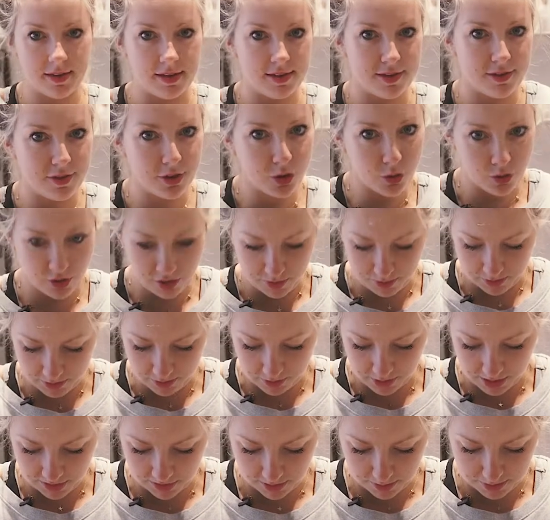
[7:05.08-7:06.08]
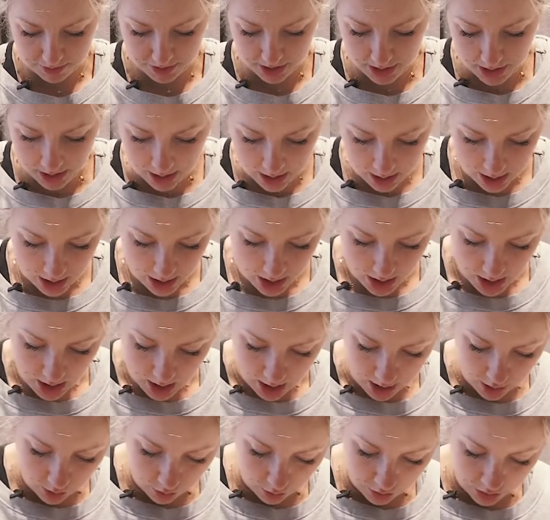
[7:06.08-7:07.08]
this is a Christmas recipe.
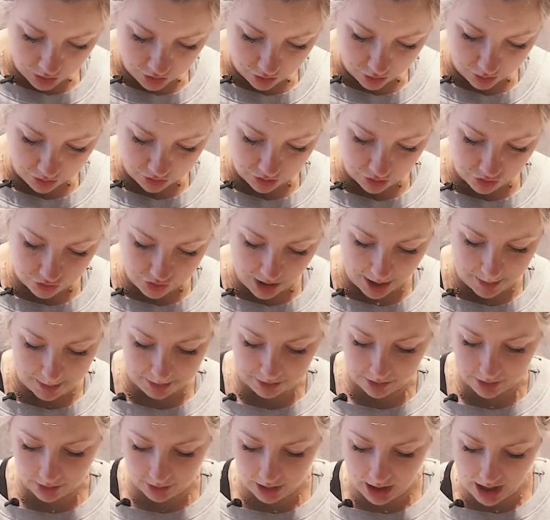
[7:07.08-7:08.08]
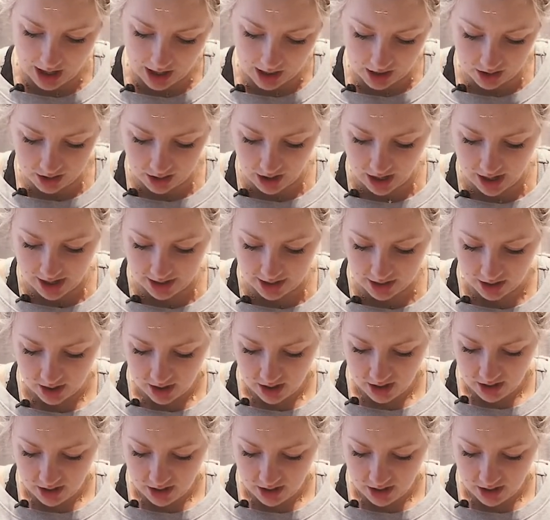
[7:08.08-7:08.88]
And all you do is just grab a little hunk, like,